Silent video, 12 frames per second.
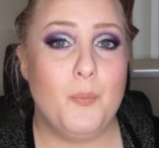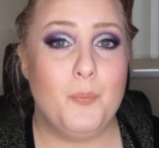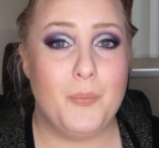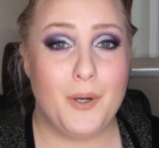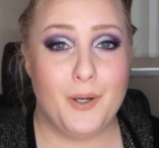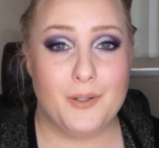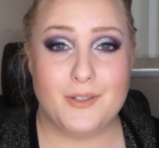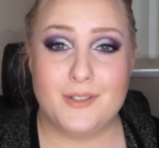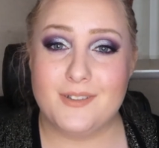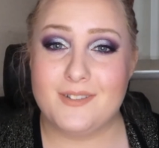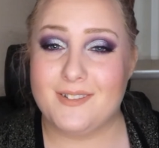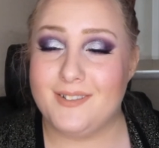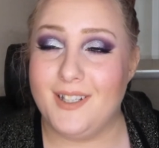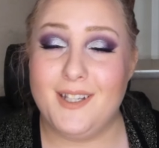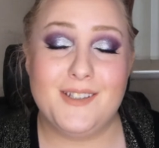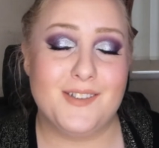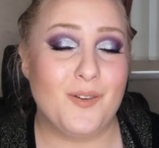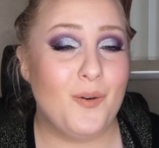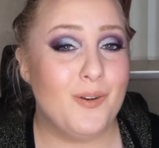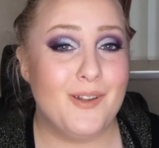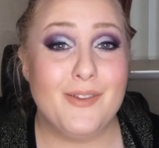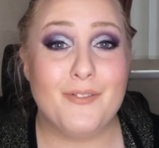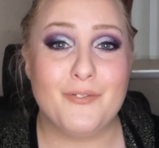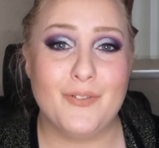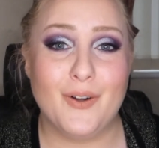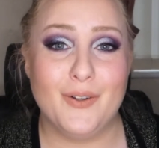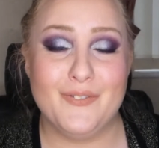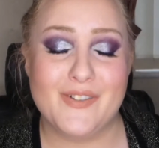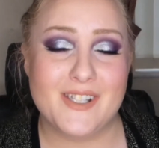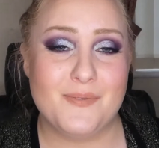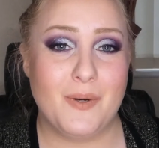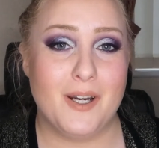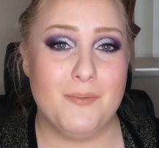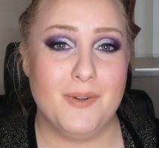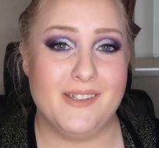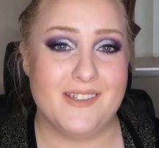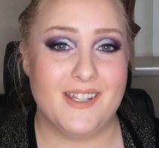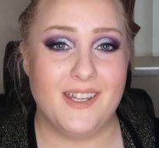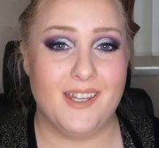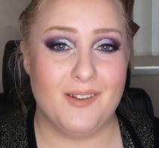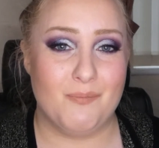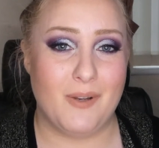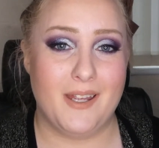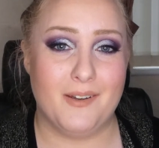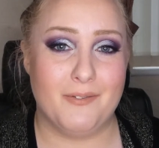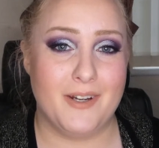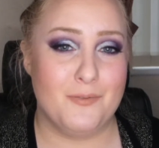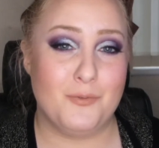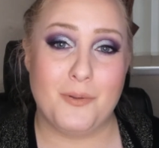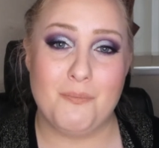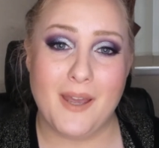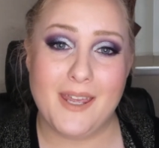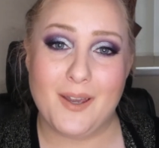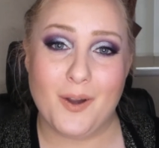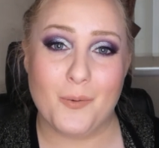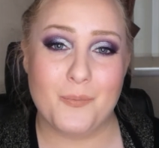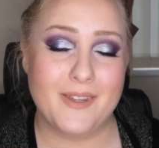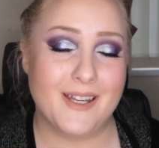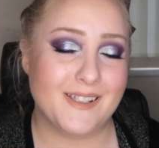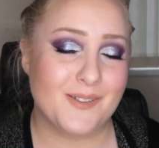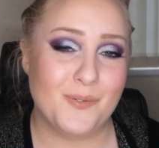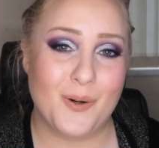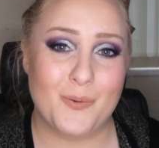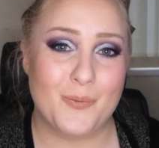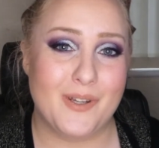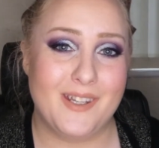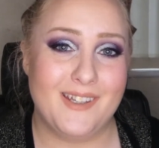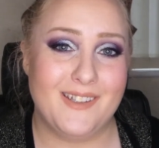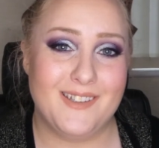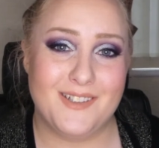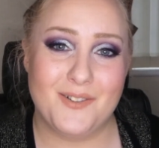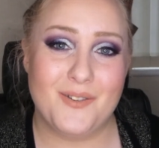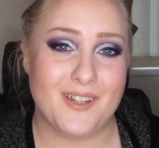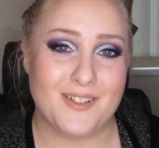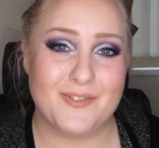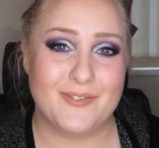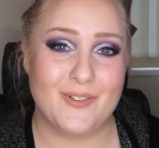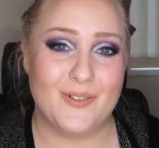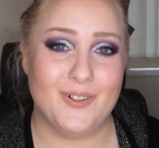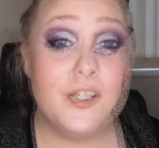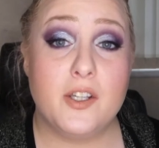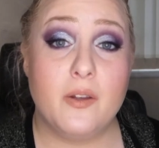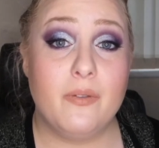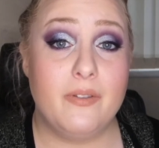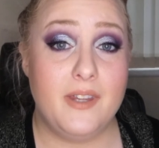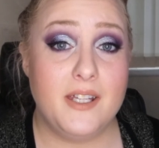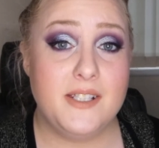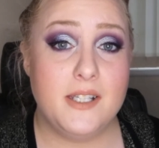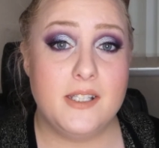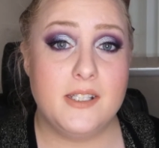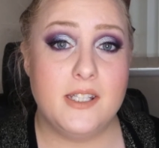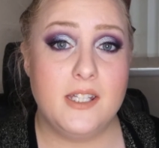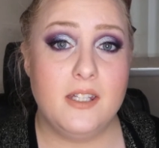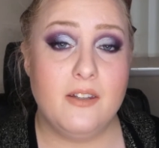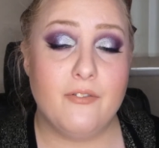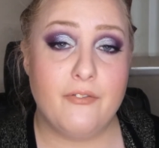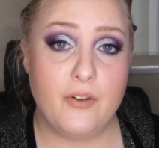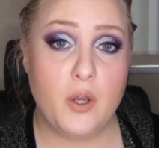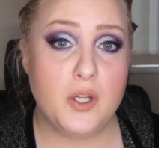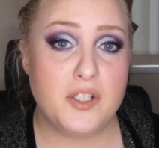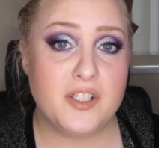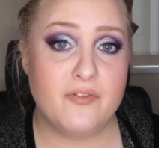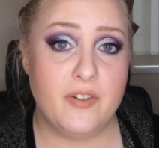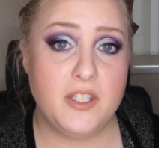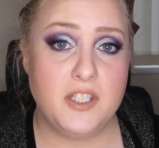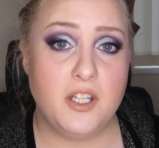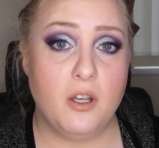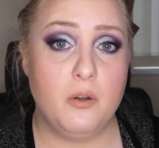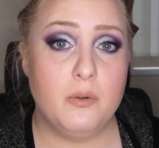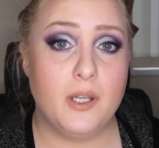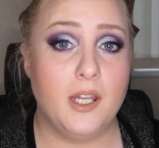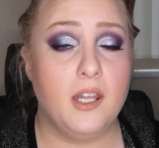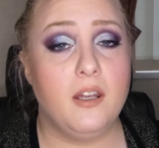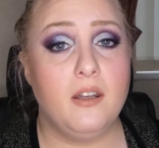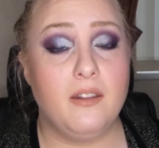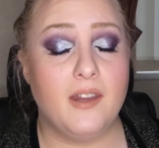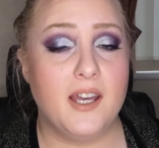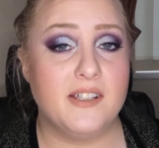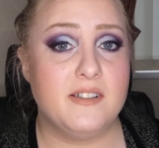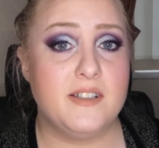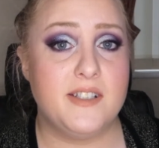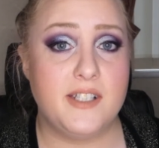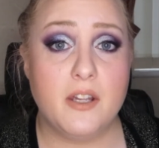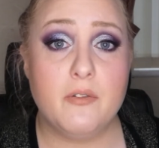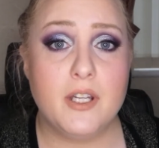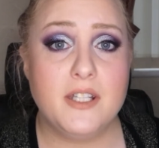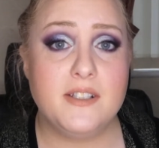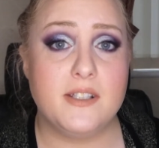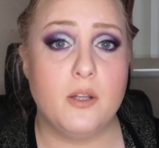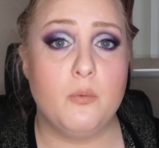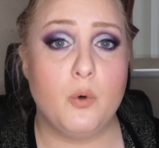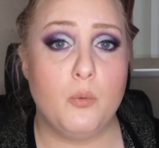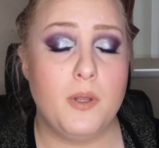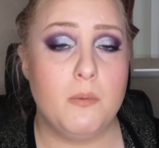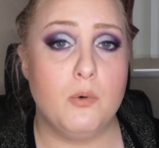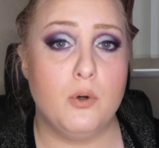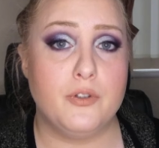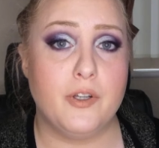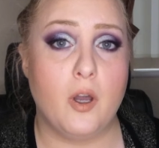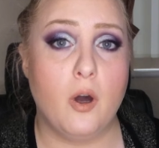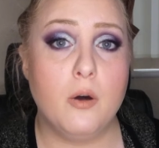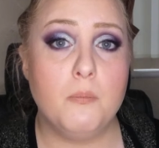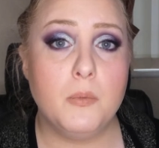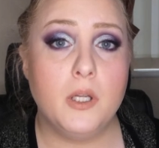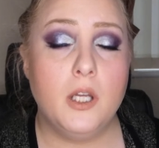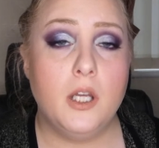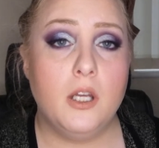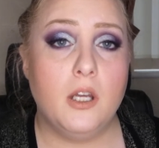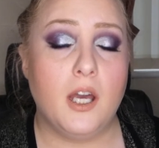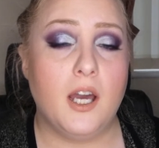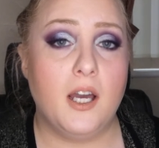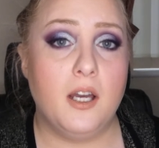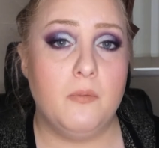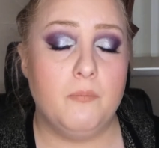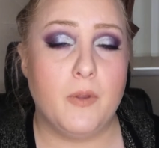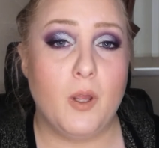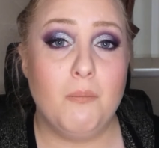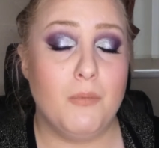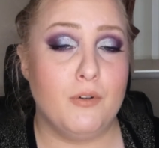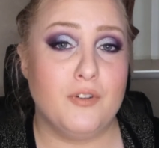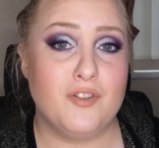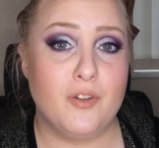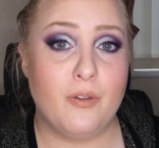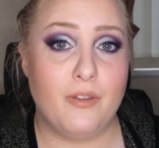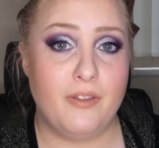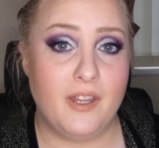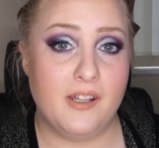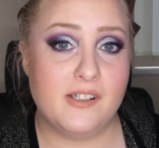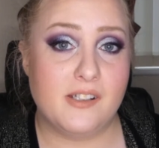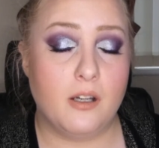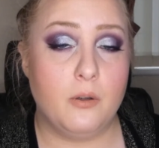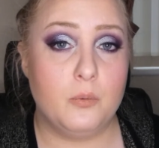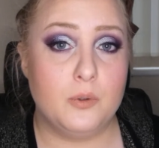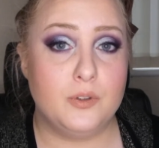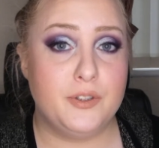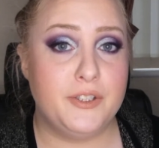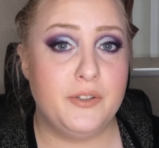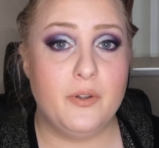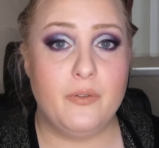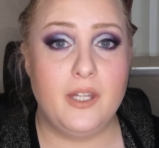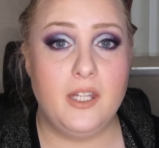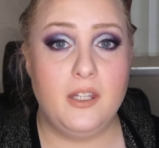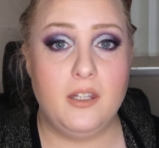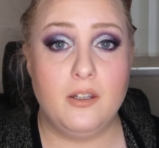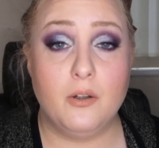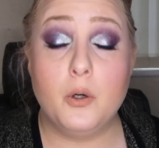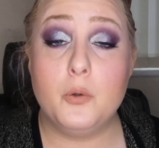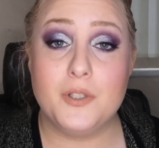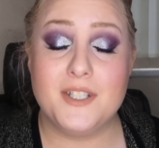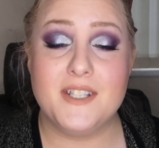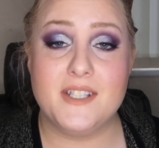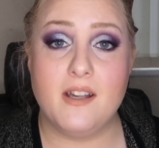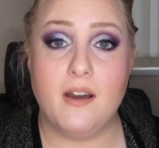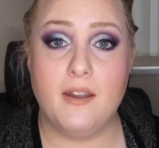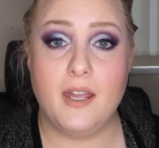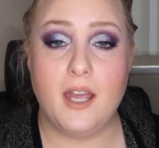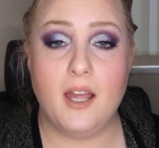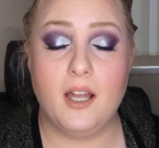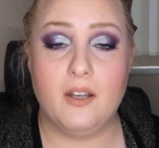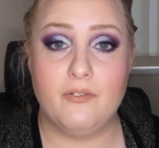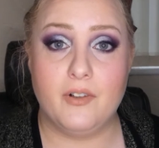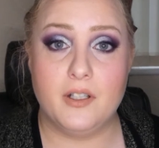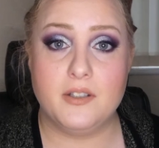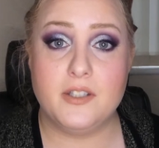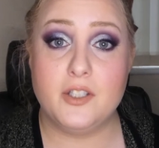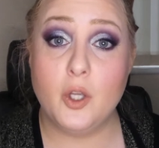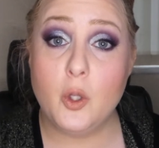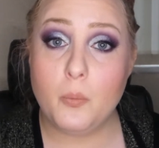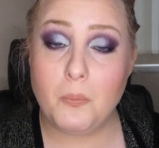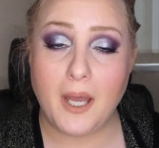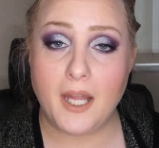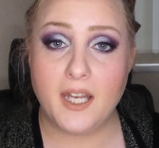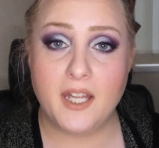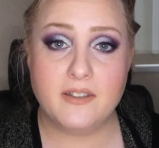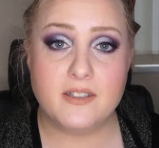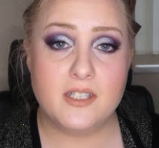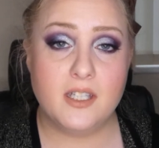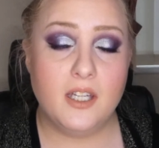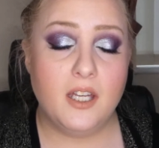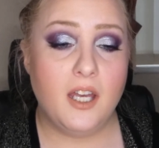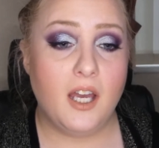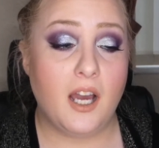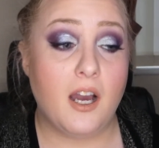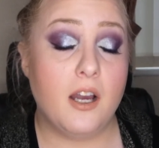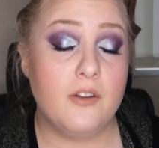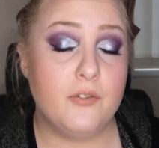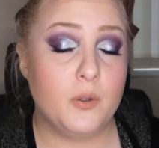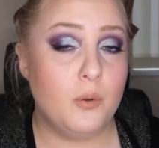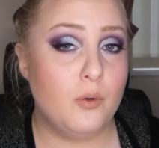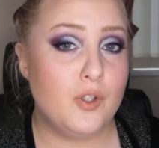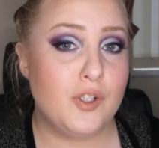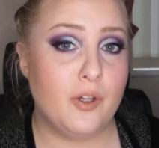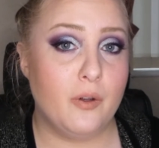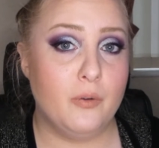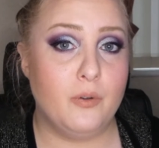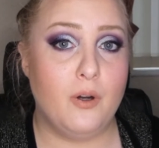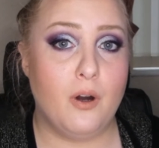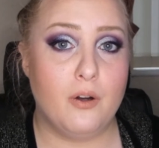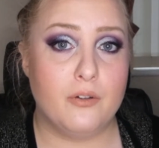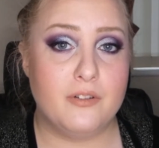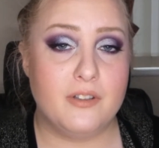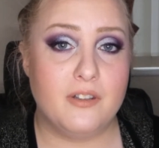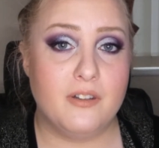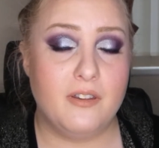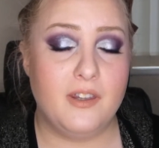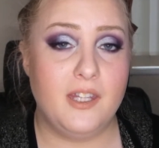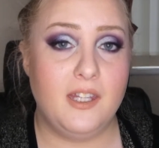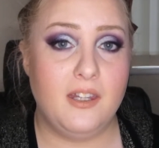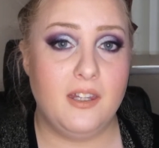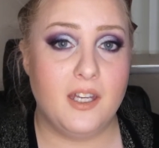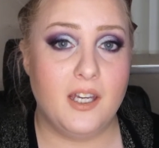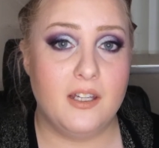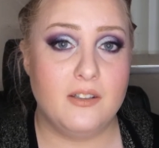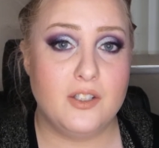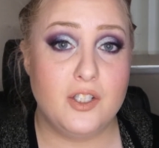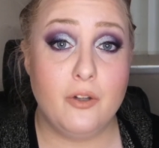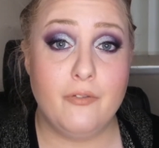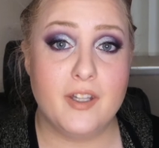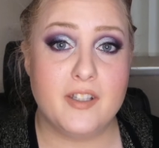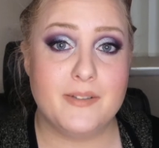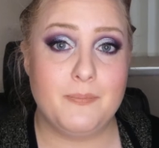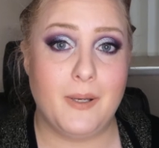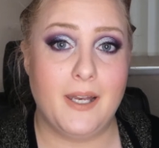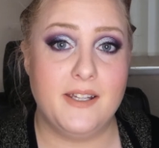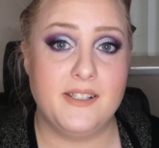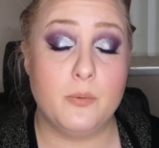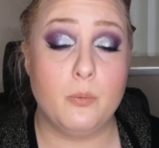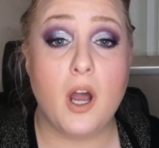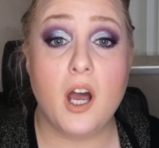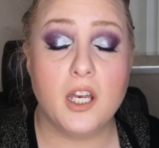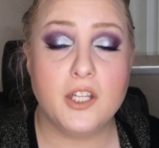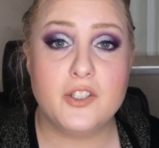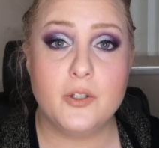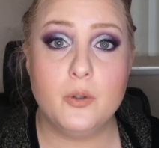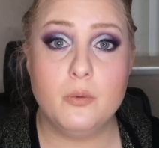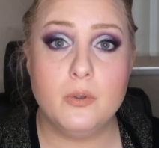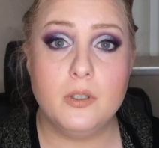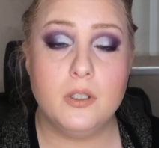but it's all in the fun of experimenting and playing around with makeup. That's what we do this for. So this is the first video in that series. There will be more to come. Amongst other things, I will do the Oden's Eye Elva 2 palette. I've also got the Juvia's Place Wahala 2